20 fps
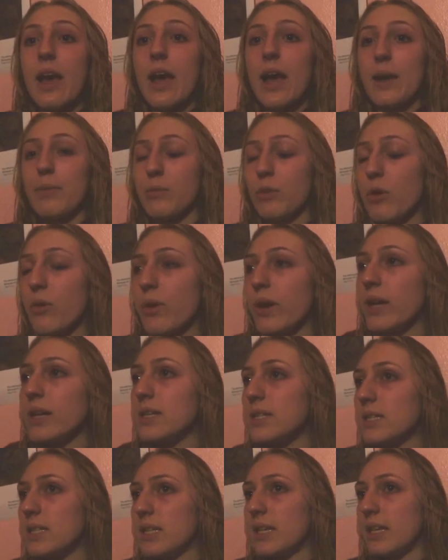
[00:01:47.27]
I'm
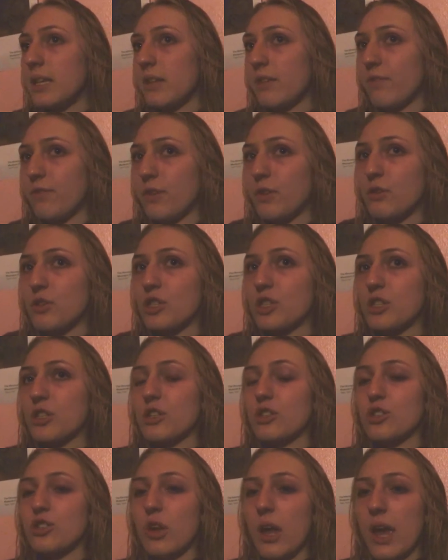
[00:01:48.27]
going to, in the
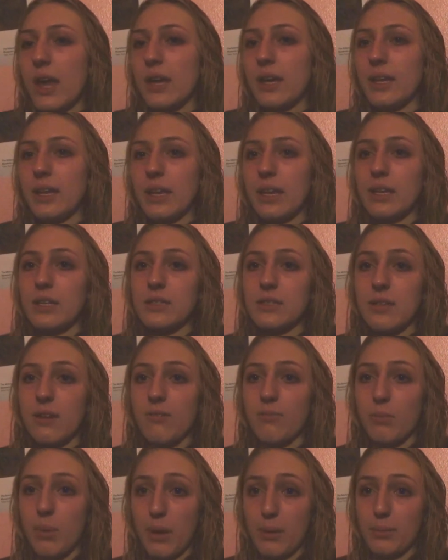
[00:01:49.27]
future, try to get it
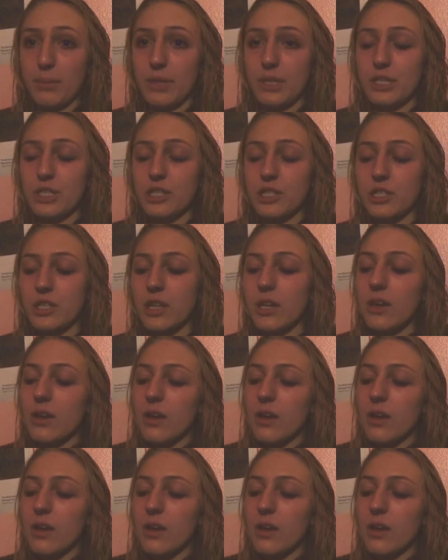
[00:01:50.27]
self-published.